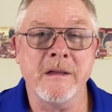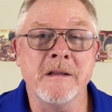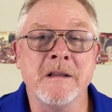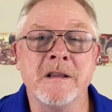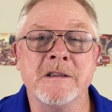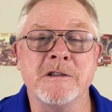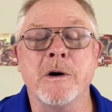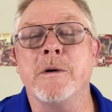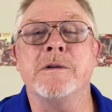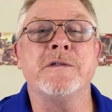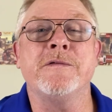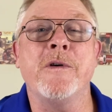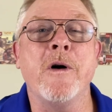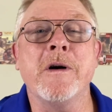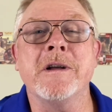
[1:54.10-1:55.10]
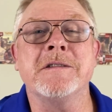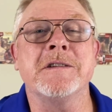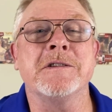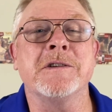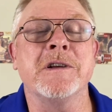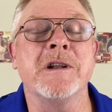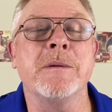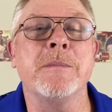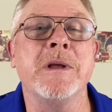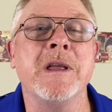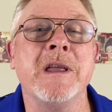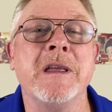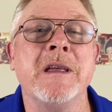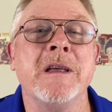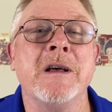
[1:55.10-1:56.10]
So his focus is going to
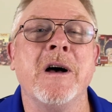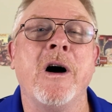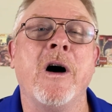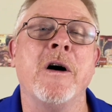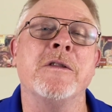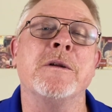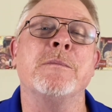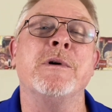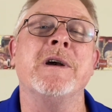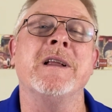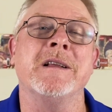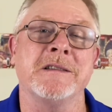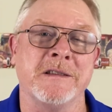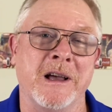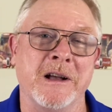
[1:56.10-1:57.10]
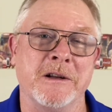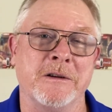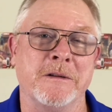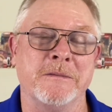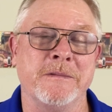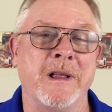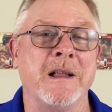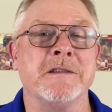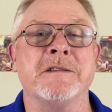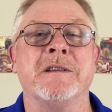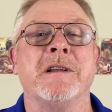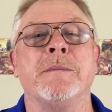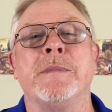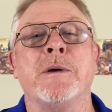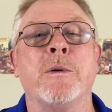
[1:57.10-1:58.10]
be on the breeding cycle. That's
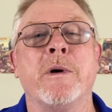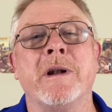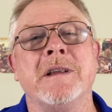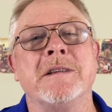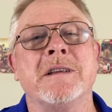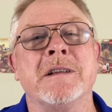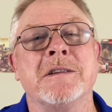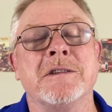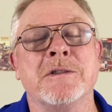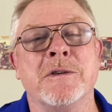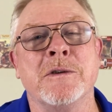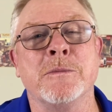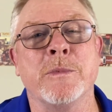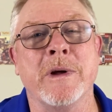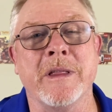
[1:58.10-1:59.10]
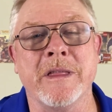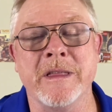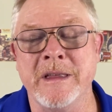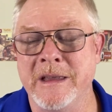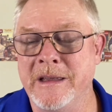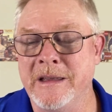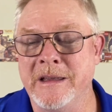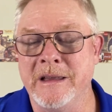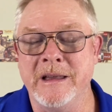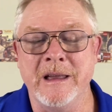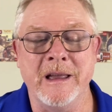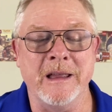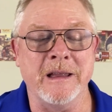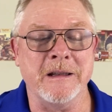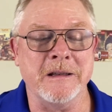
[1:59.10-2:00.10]
going to be what he's concerned with,
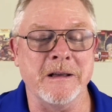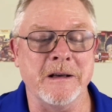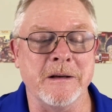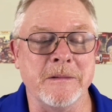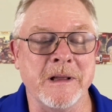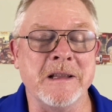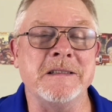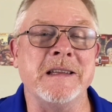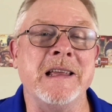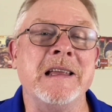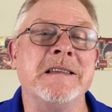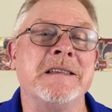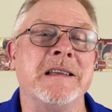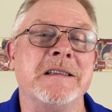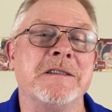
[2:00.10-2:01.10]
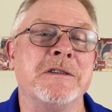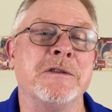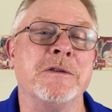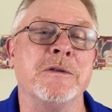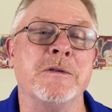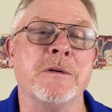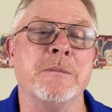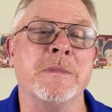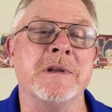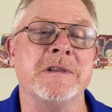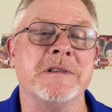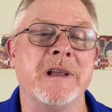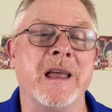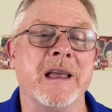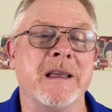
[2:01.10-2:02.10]
and it's easy to
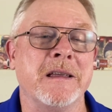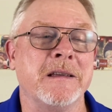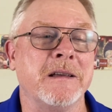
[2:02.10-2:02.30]
mistake